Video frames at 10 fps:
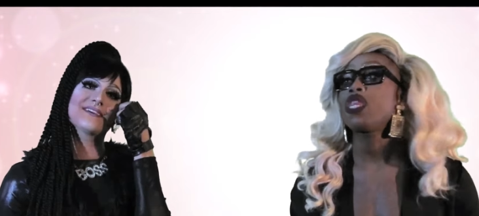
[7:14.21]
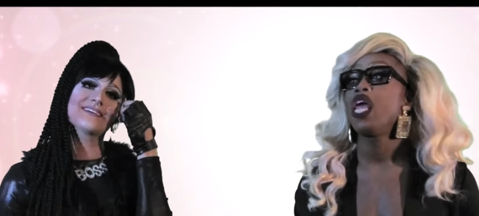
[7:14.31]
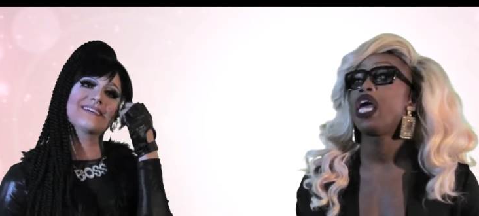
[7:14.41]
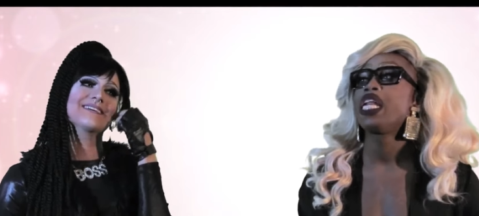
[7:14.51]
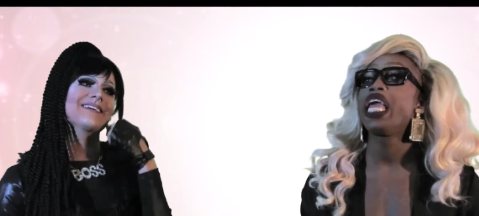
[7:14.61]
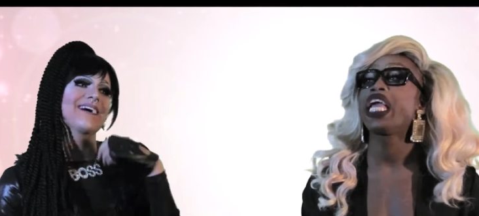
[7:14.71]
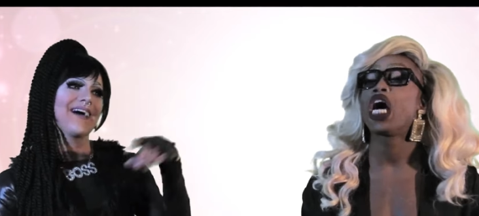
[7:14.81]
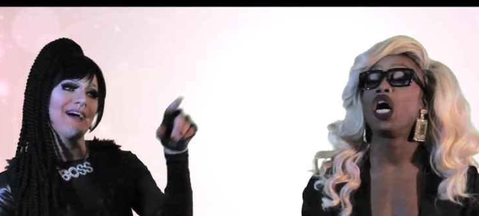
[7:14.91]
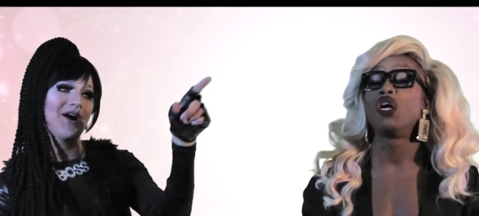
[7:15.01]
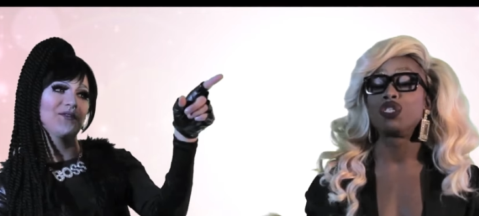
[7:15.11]
Speaker 1: And he
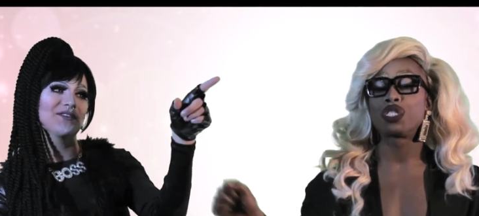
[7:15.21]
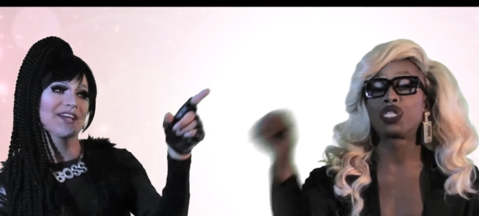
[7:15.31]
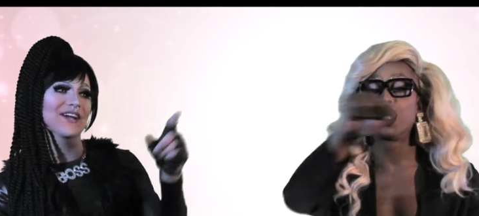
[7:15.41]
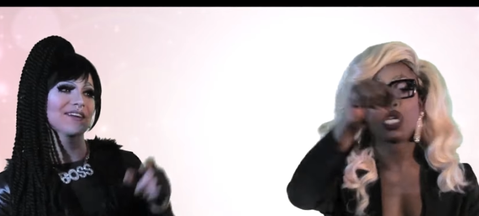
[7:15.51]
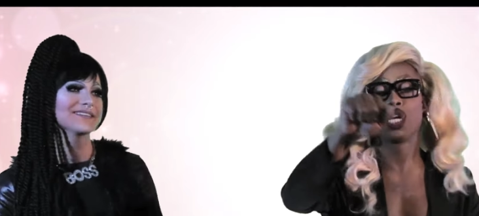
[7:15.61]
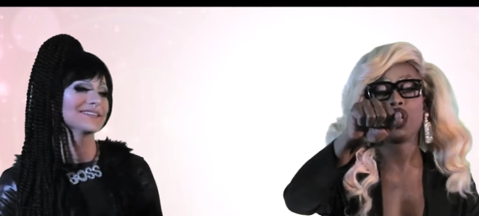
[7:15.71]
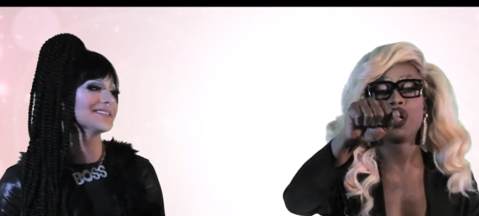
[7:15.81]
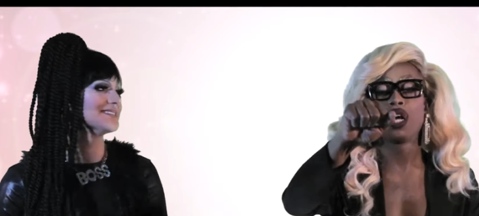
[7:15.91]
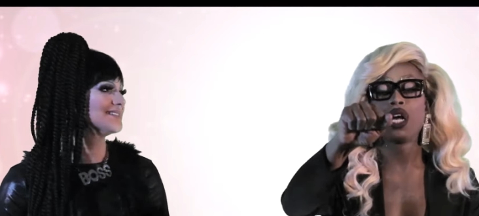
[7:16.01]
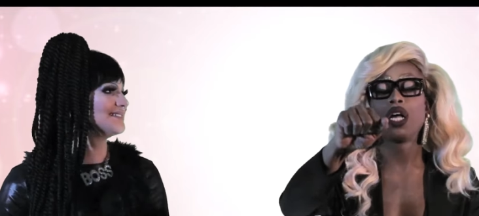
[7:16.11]
goes,
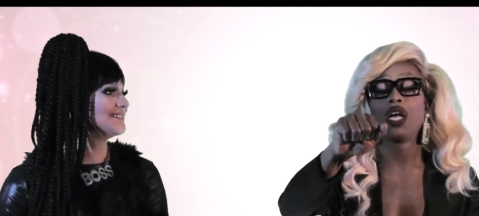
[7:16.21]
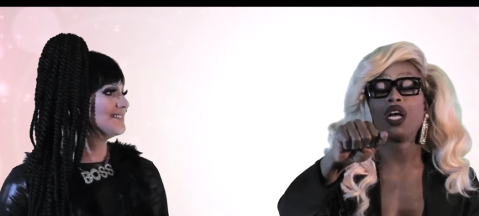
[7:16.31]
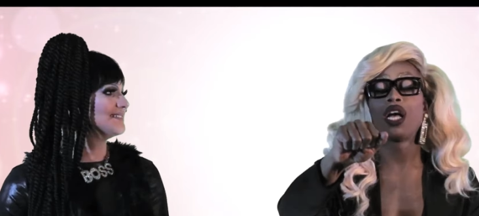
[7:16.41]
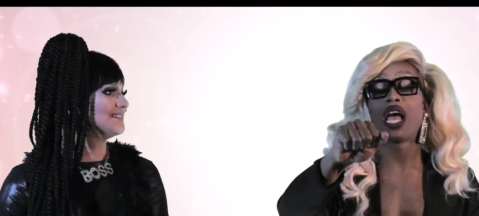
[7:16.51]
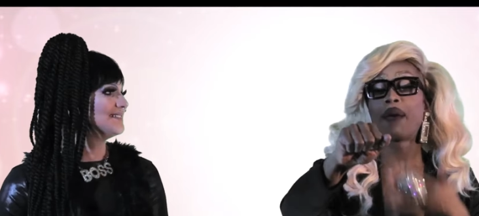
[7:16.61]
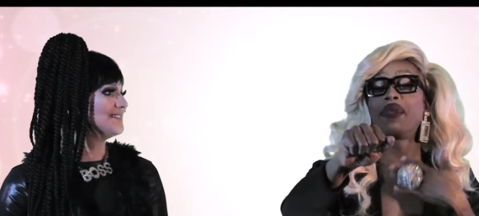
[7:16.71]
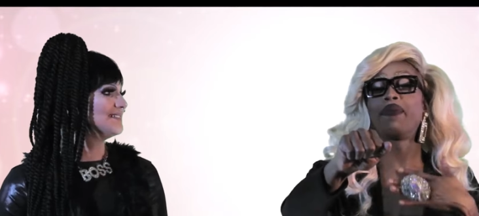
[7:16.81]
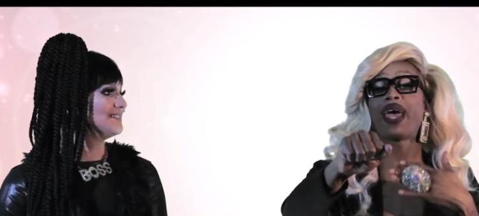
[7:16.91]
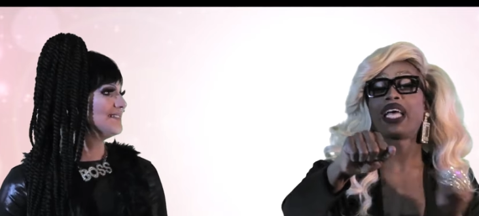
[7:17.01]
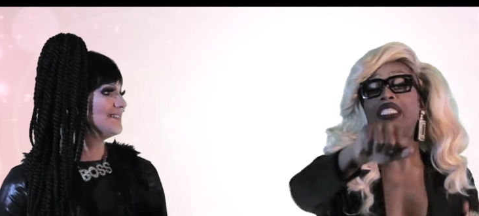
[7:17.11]
I'm in
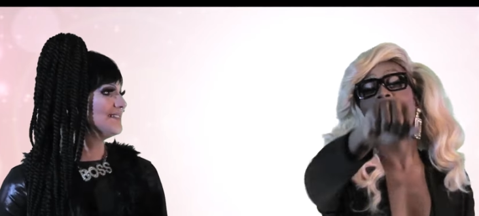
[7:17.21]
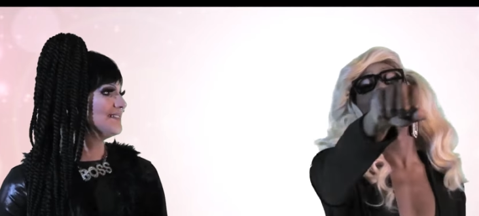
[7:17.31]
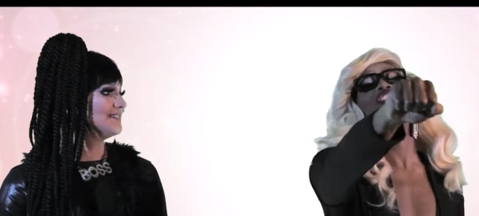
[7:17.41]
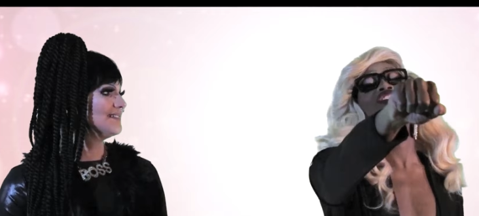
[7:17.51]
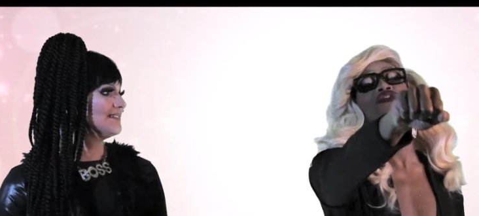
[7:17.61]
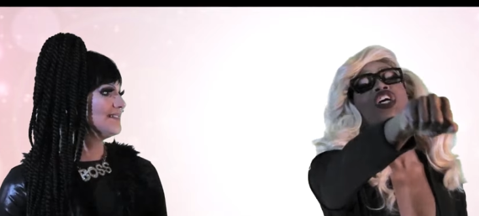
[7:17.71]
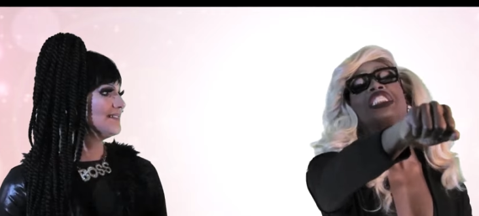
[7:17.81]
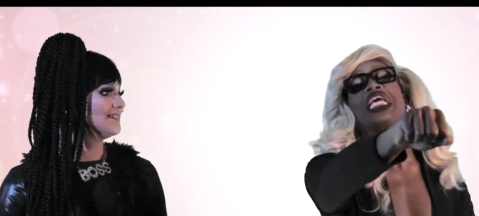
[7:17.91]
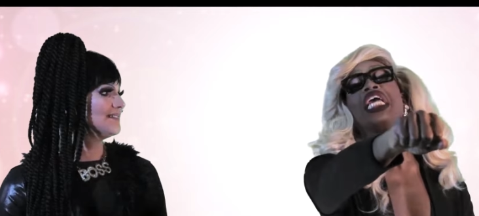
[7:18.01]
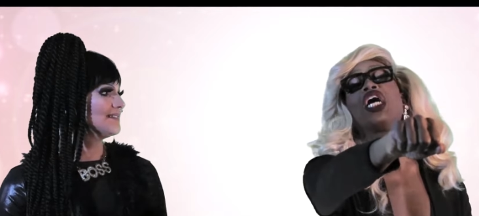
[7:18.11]
the back seat, he's in
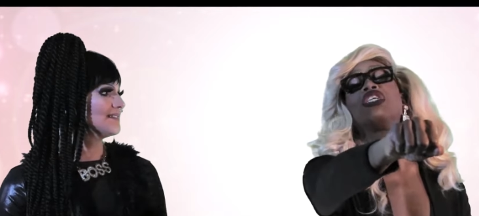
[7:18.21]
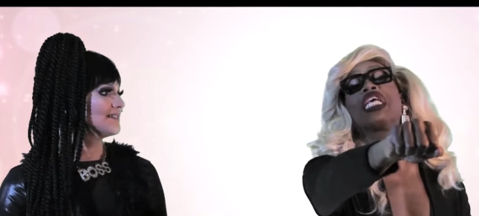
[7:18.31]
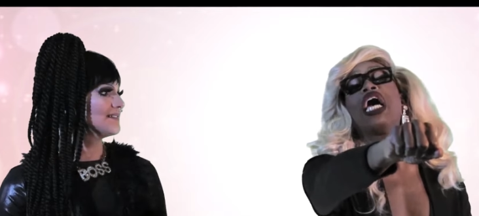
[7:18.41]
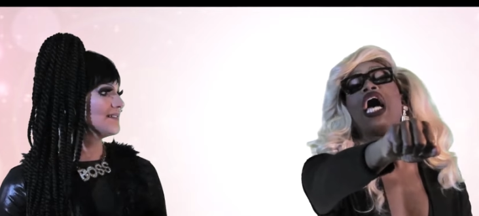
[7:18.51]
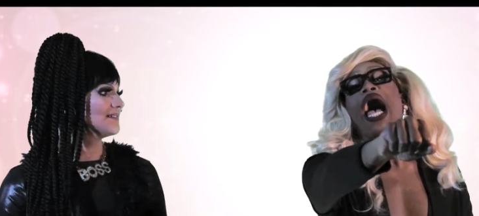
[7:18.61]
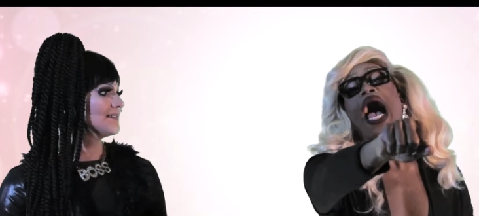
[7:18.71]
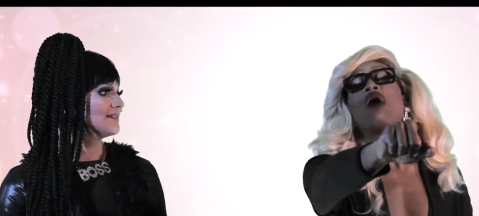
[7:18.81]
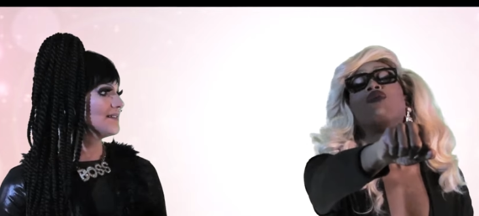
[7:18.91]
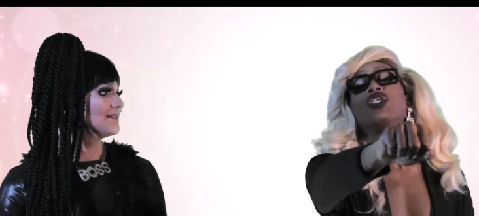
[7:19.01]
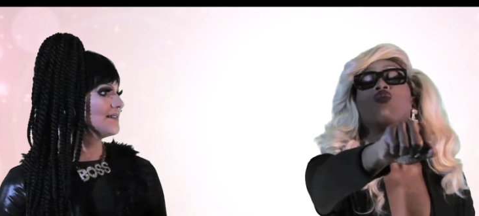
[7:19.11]
front seat. He goes,
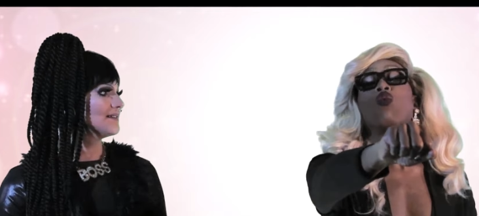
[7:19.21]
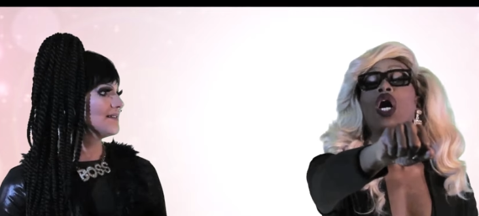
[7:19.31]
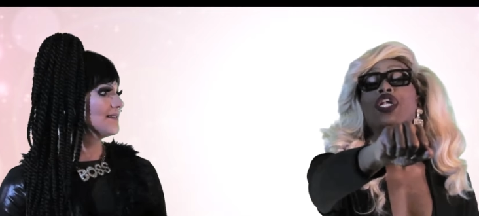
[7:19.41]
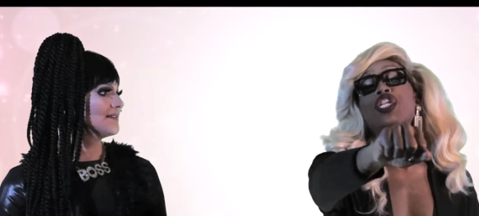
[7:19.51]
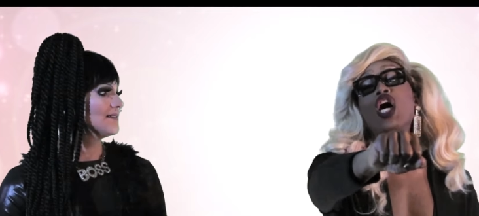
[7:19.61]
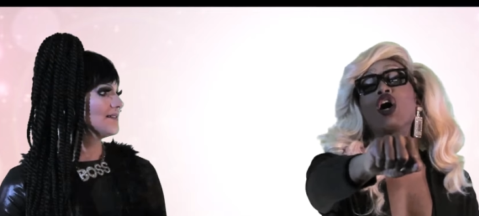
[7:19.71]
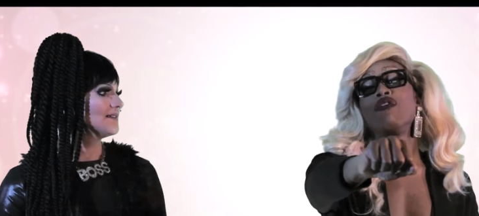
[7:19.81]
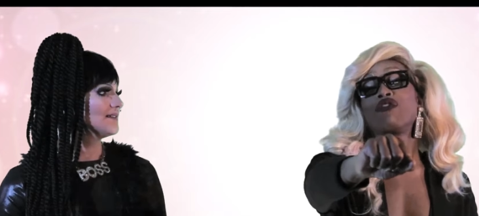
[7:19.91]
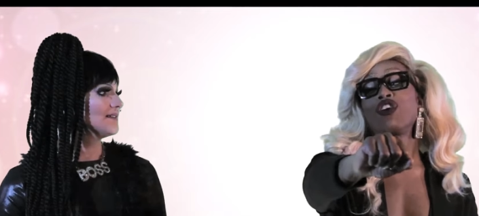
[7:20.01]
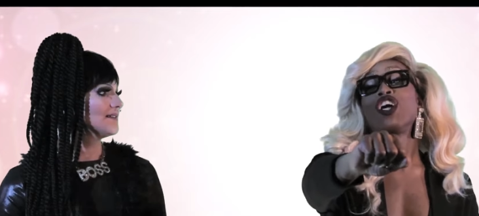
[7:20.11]
how would one
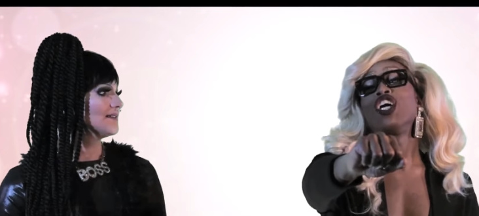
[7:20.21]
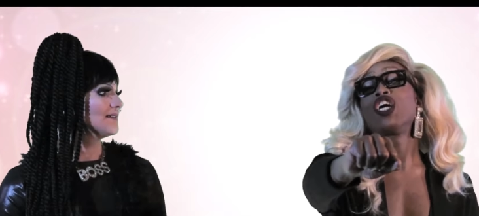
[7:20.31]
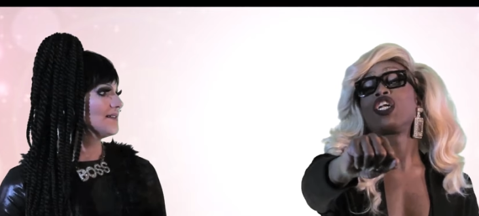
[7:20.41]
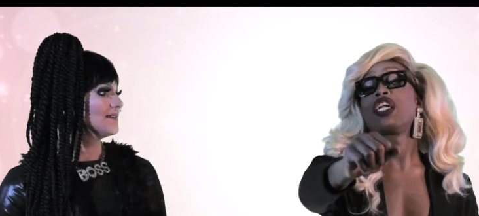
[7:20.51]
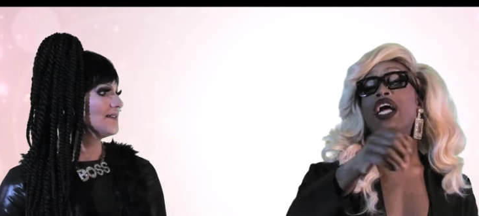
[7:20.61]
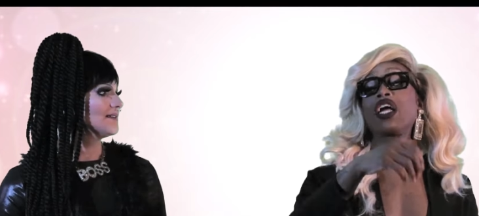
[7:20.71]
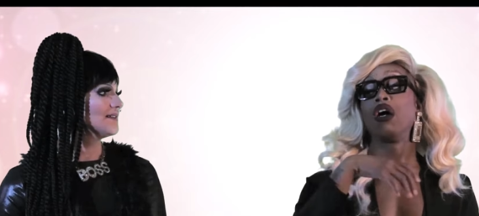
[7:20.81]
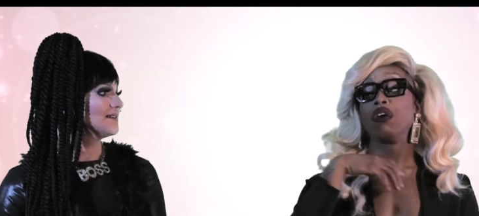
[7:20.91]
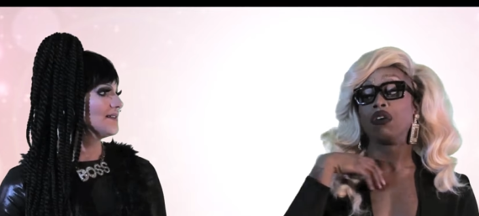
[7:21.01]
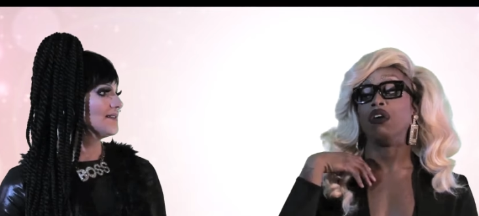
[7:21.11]
know if you're good? And I
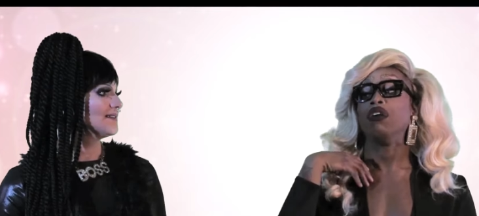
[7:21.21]
go,